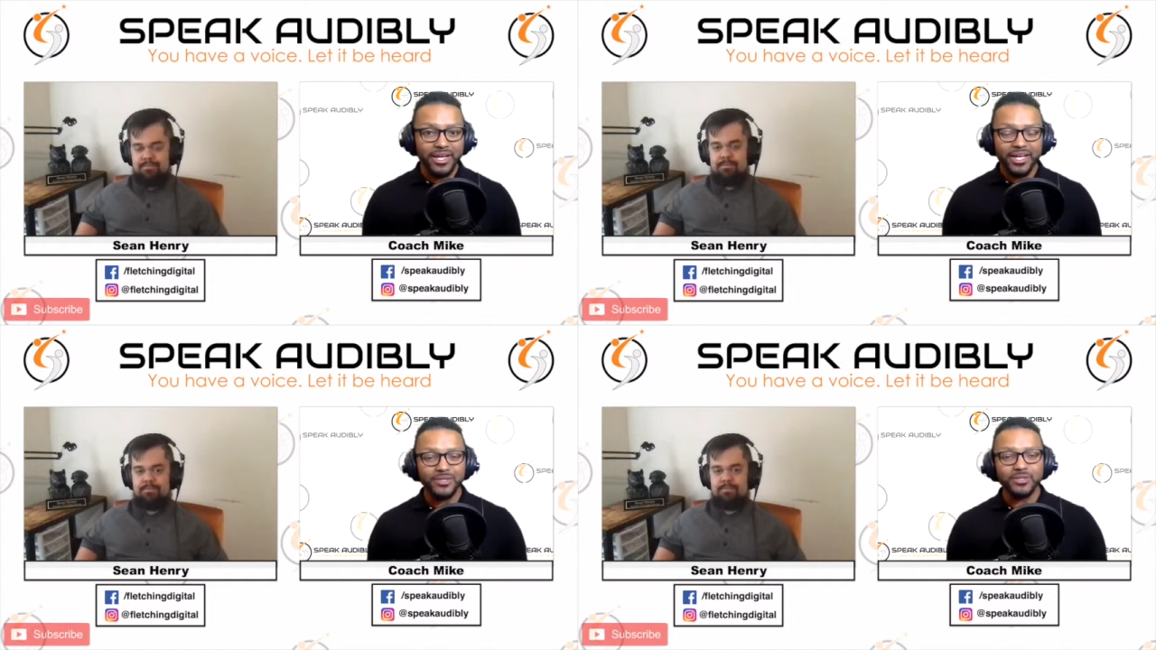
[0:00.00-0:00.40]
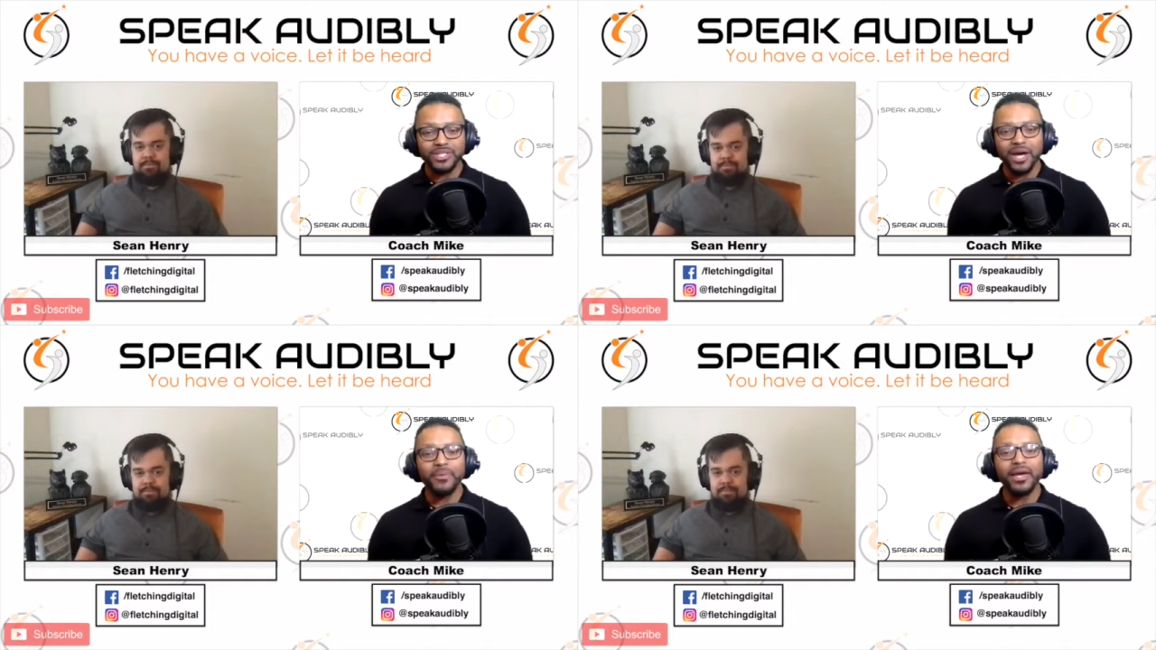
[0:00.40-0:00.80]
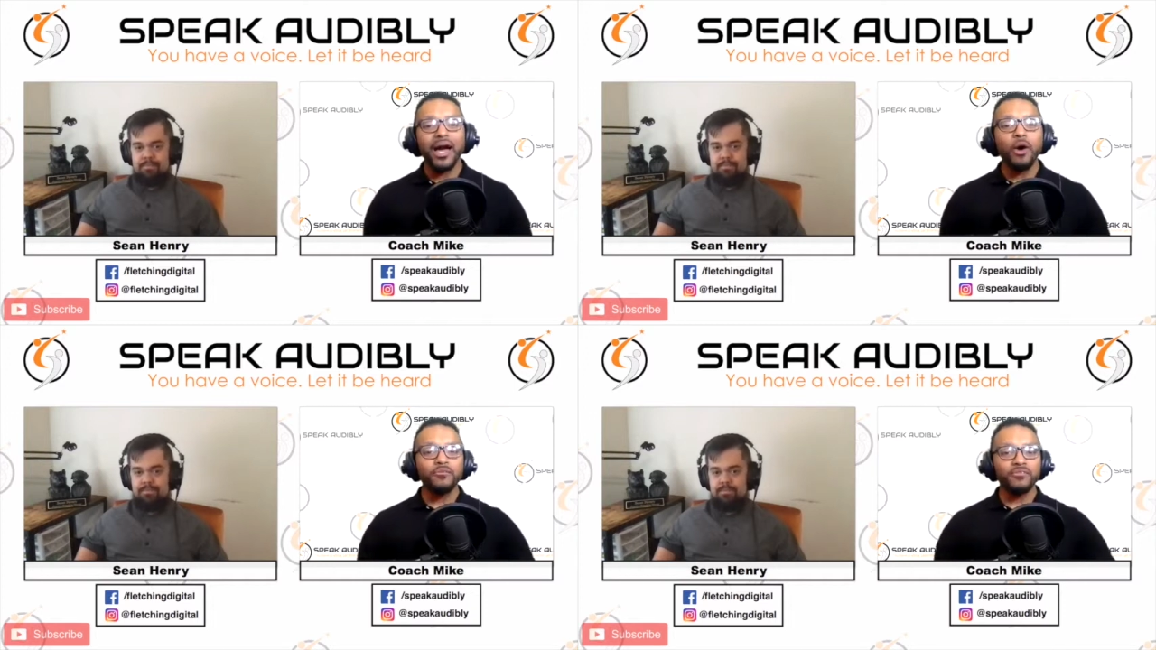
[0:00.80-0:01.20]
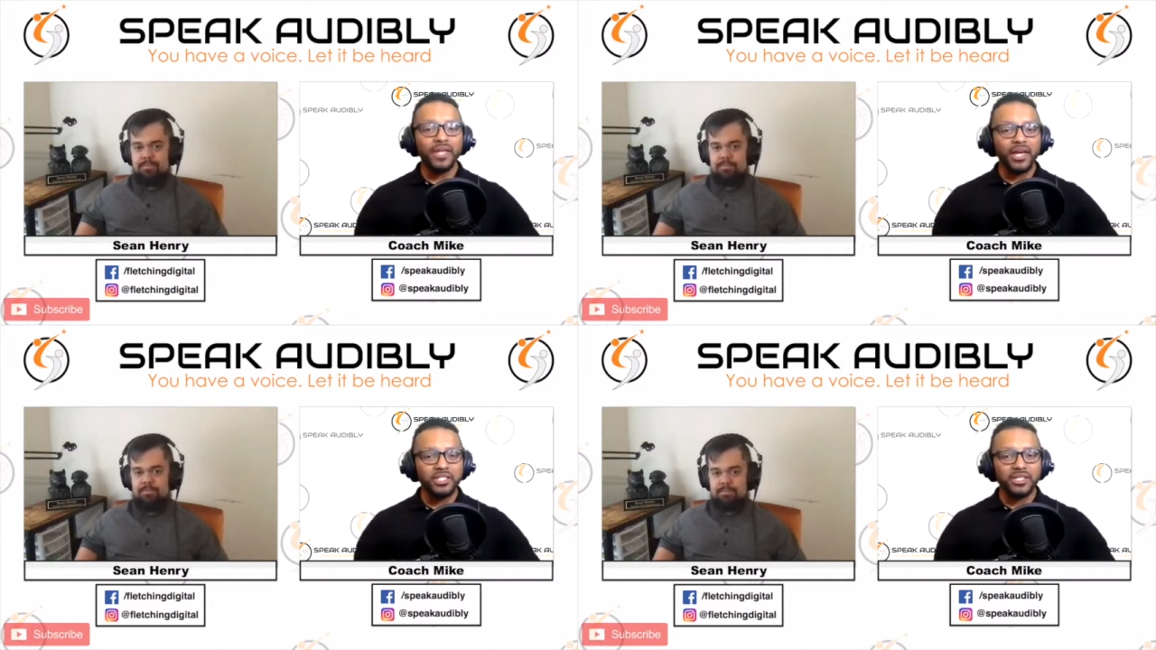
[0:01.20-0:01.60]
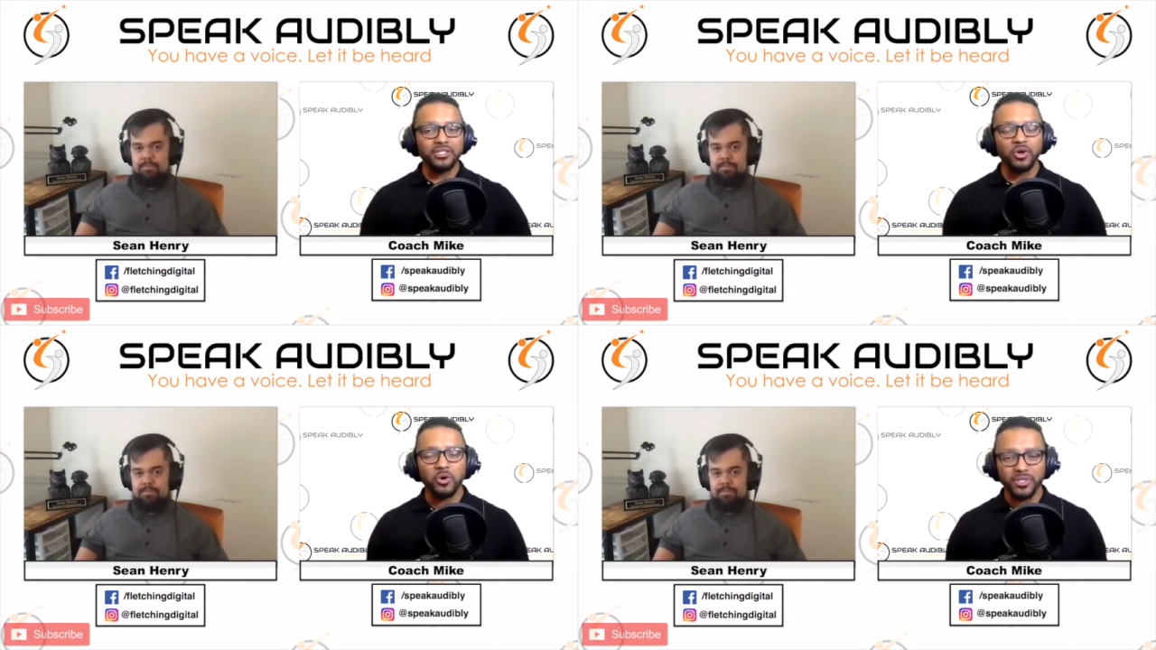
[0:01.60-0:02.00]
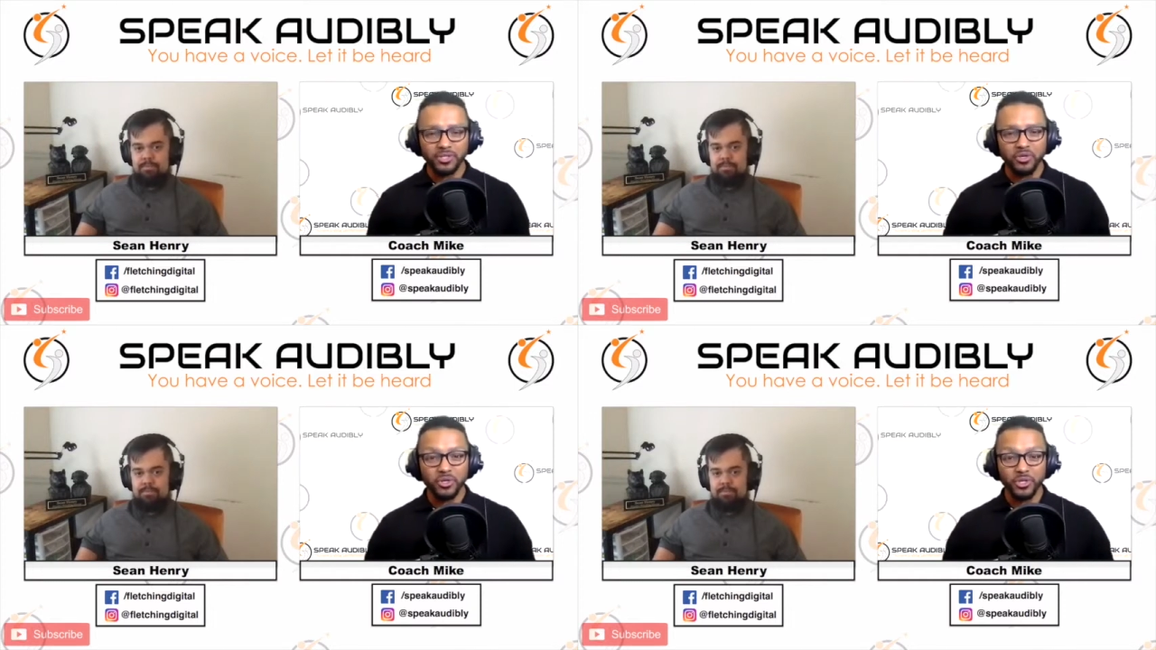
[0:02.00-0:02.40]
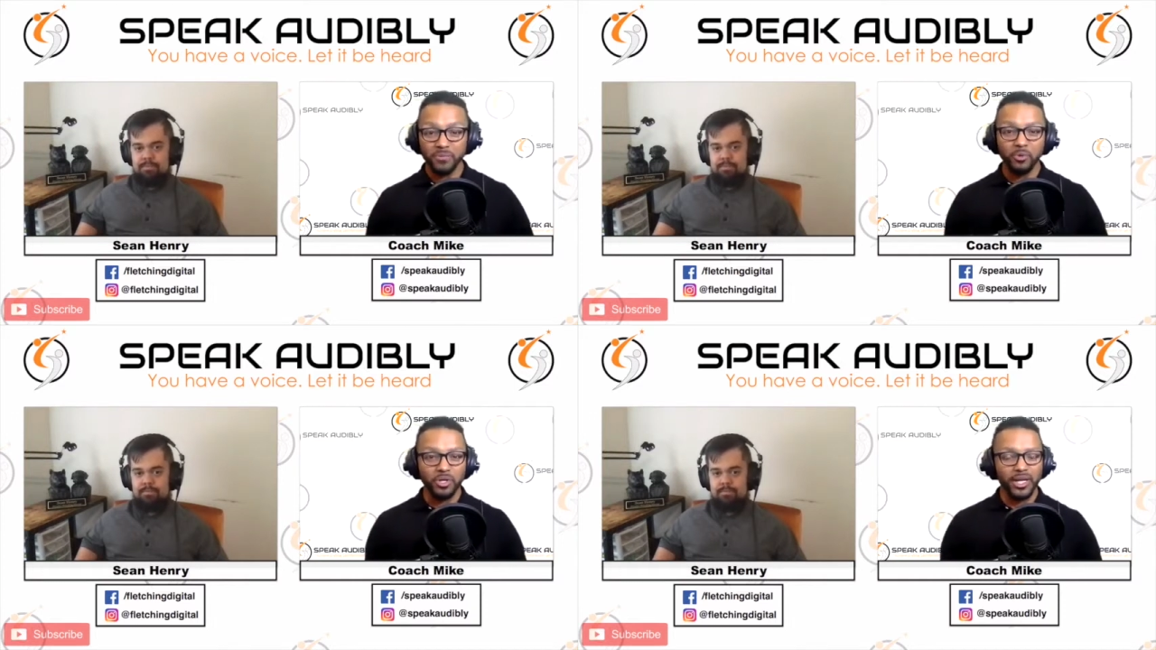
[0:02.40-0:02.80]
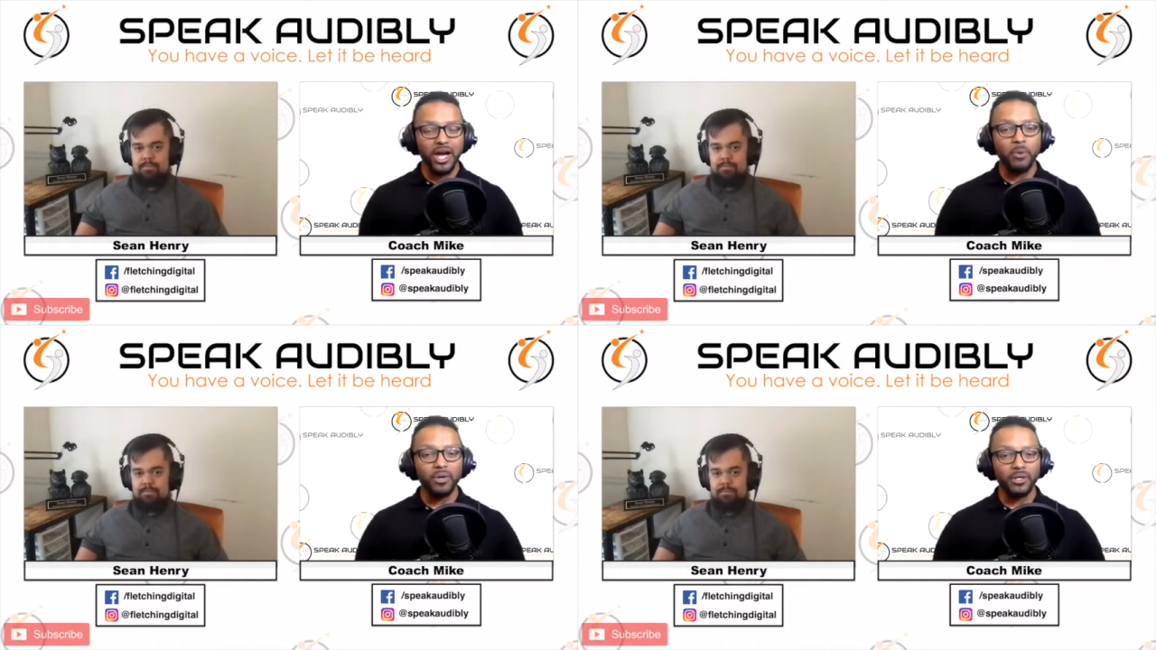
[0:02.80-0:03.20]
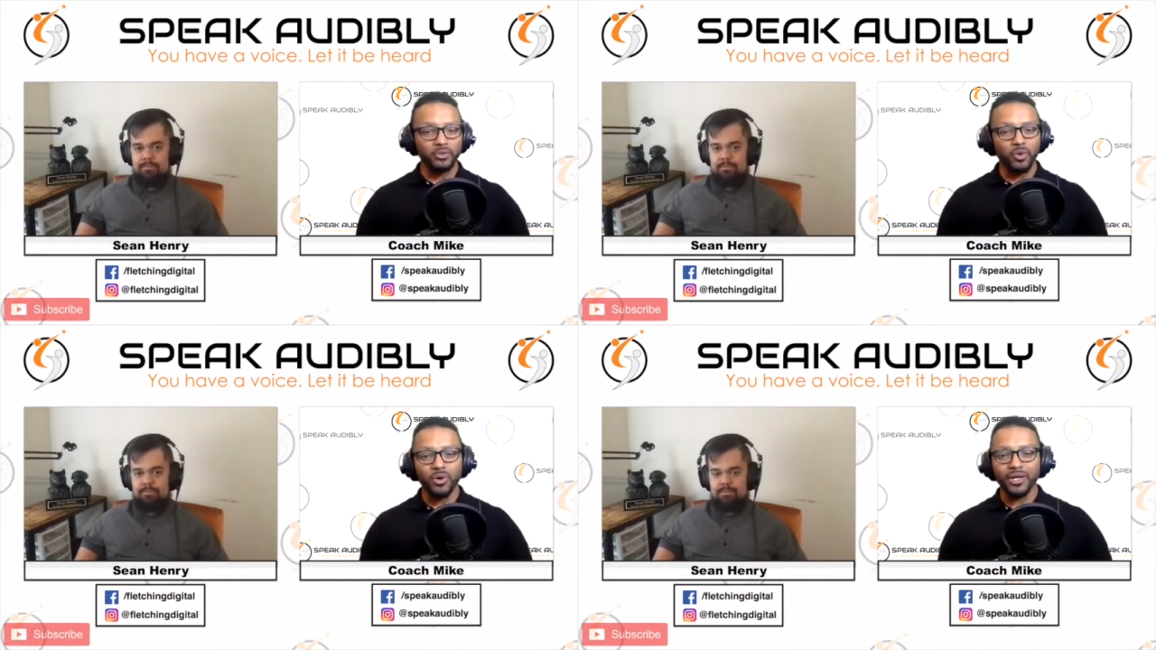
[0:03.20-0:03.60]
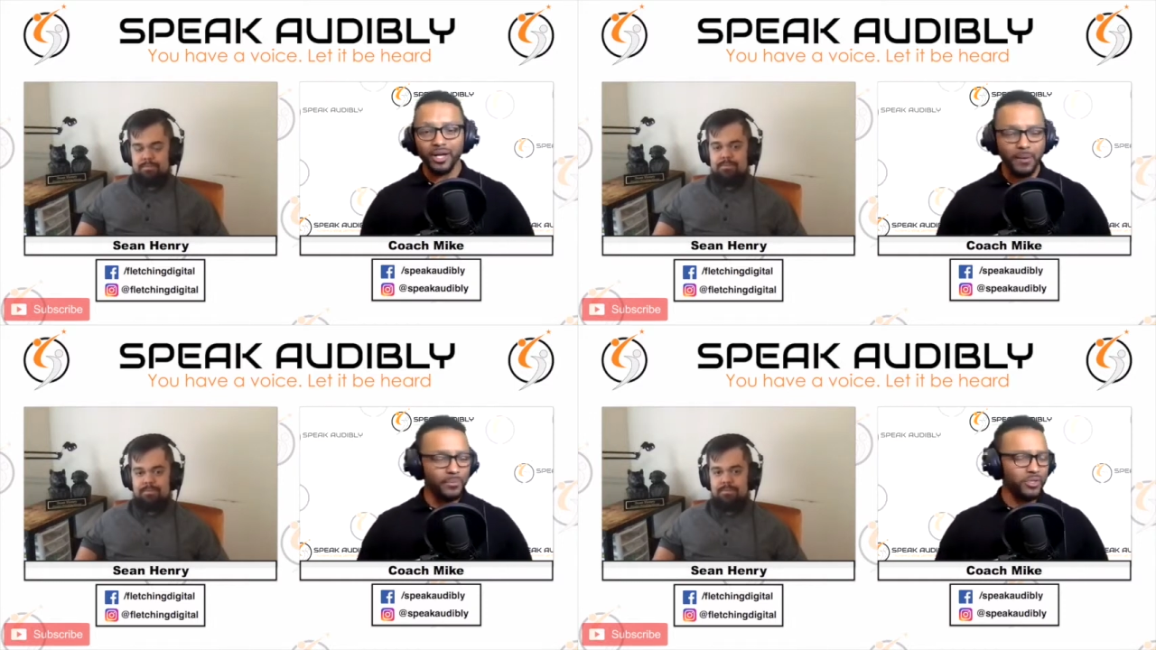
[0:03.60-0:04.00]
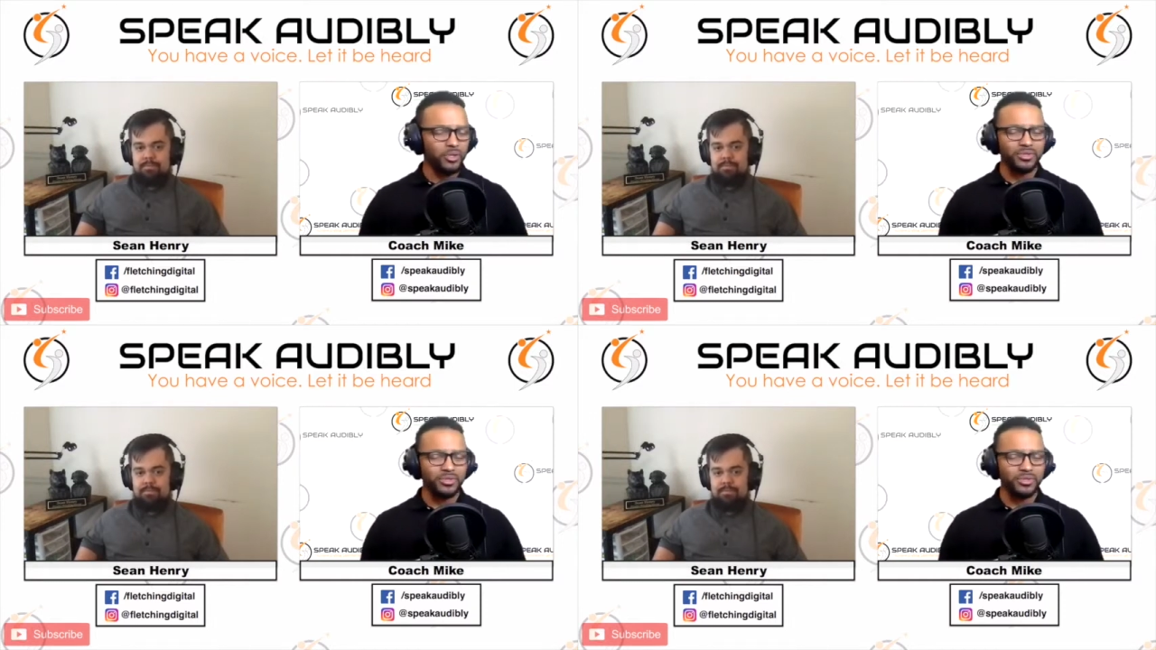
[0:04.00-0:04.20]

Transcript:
Speaker 1: And so tell me, how have they, just as a whole, because I know they're your support now, but growing up, you know,